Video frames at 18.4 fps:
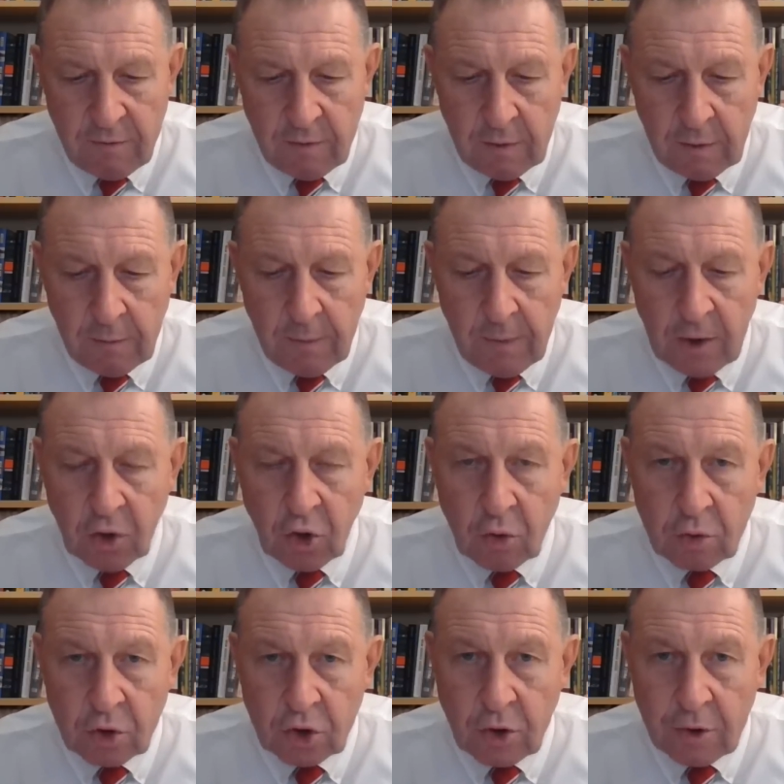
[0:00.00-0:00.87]
Thus,
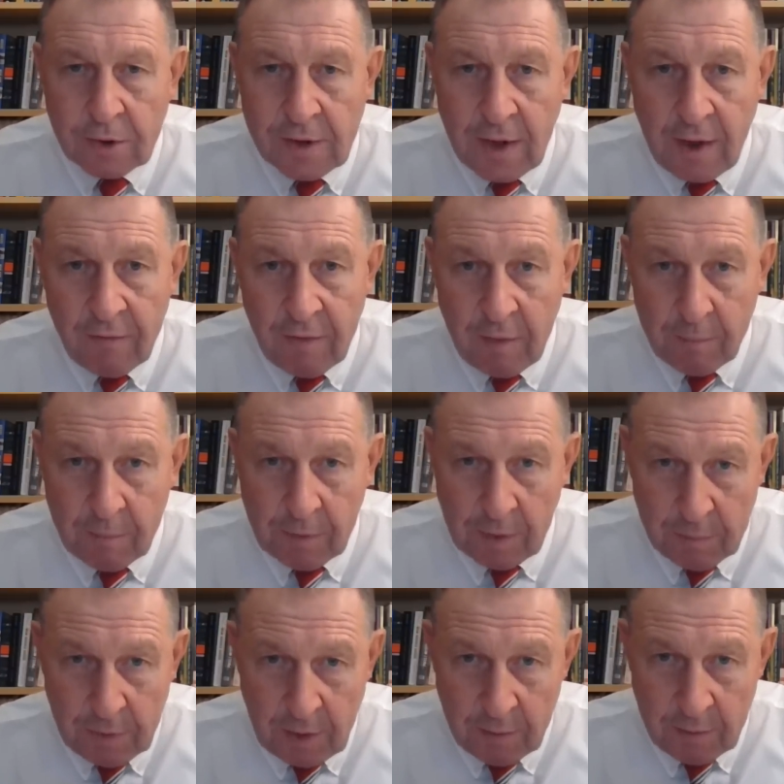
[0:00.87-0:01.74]
by April
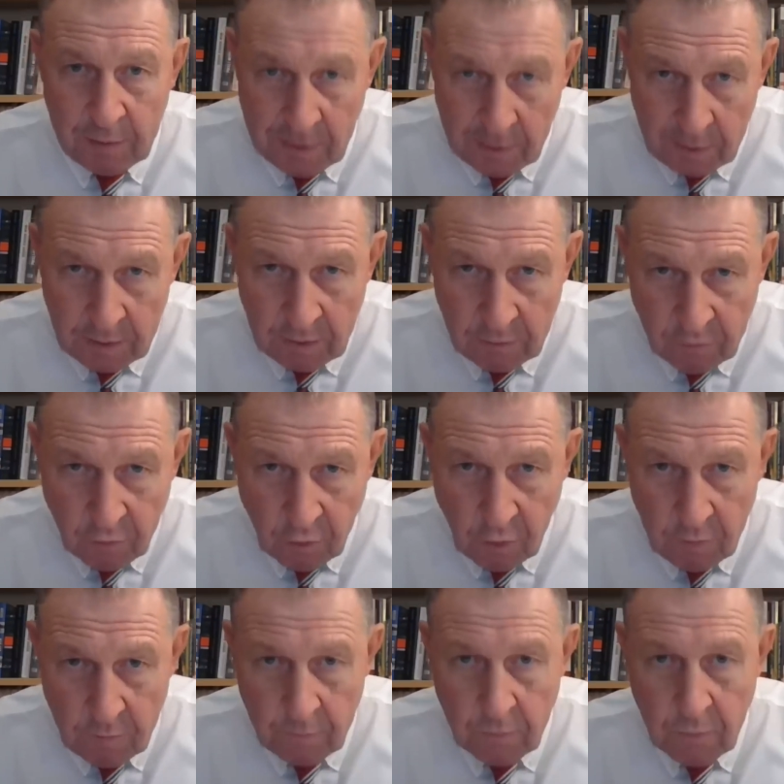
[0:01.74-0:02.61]
14th of this
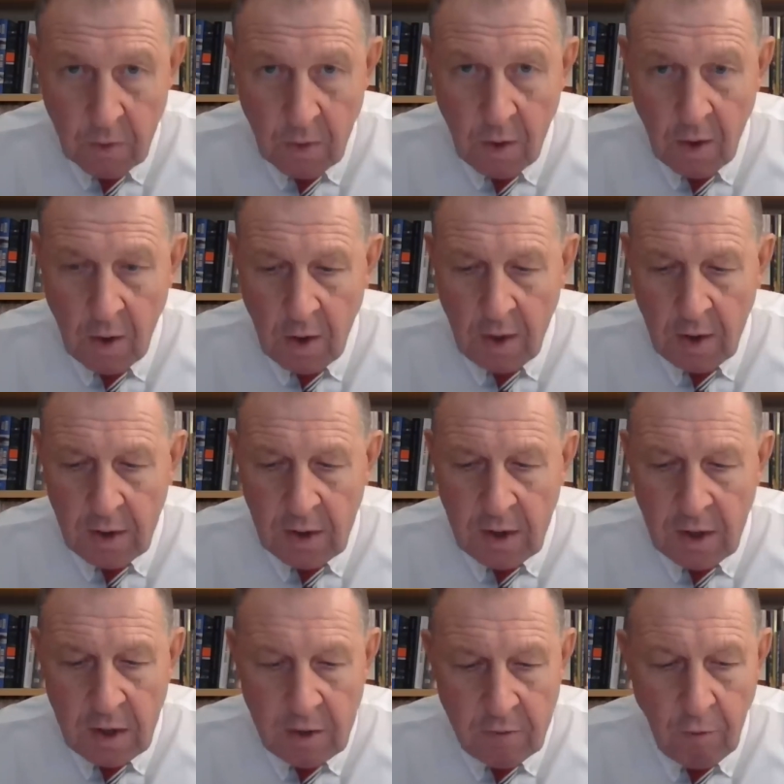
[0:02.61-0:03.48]
year, there
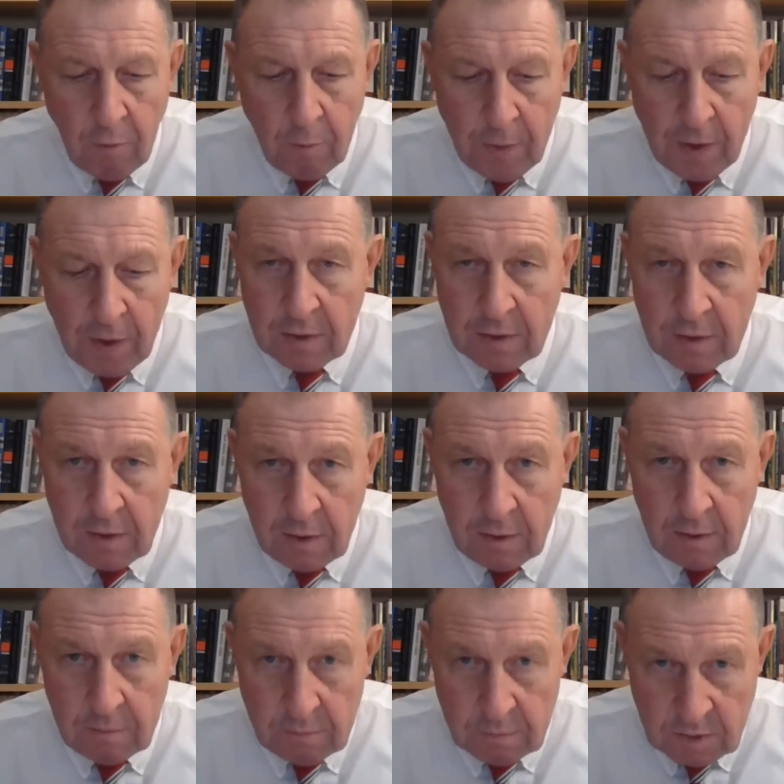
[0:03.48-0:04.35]
were already 7
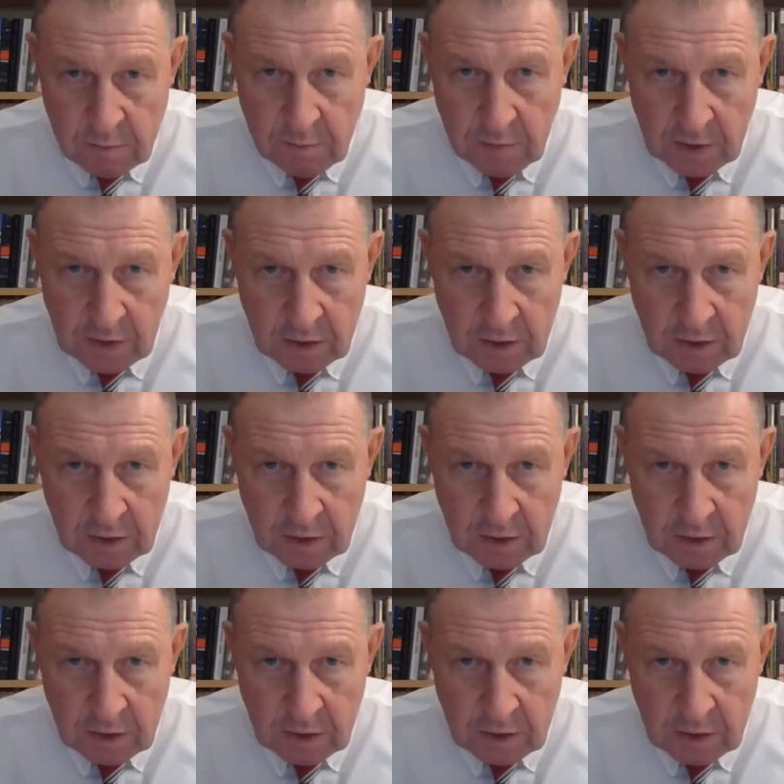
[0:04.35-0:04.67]
fronts.